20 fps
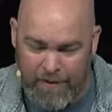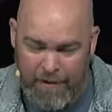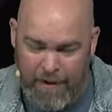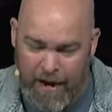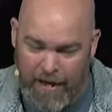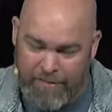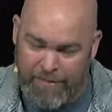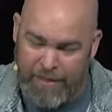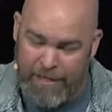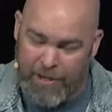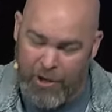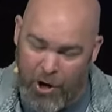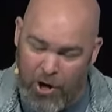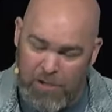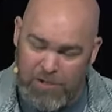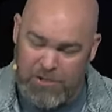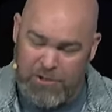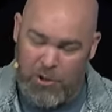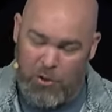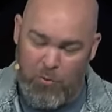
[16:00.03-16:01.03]
I think
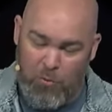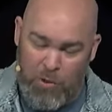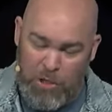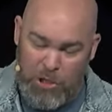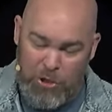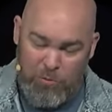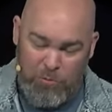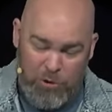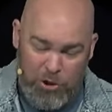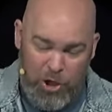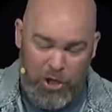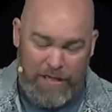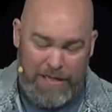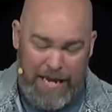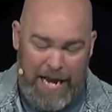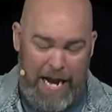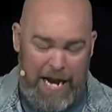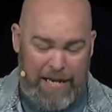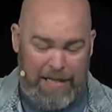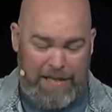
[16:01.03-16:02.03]
also when you look
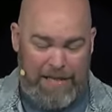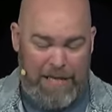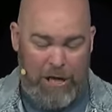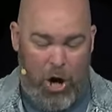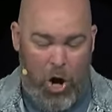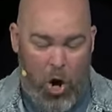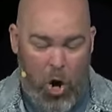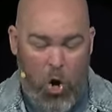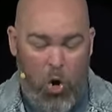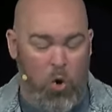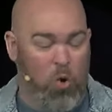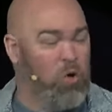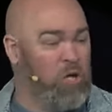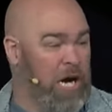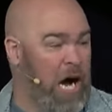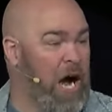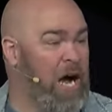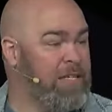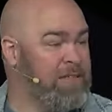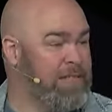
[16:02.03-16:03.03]
at the whole
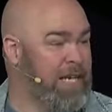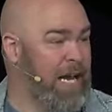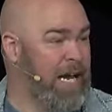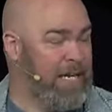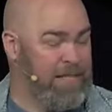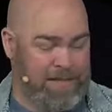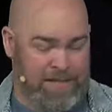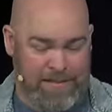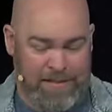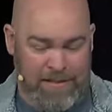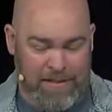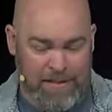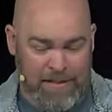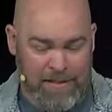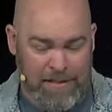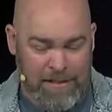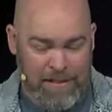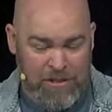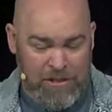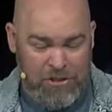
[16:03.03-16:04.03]
context
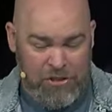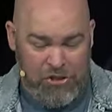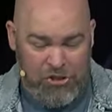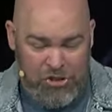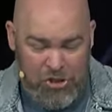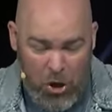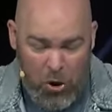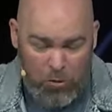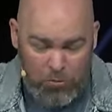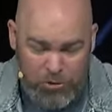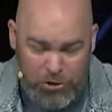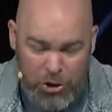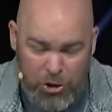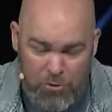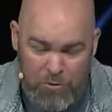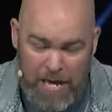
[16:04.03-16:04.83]
don't do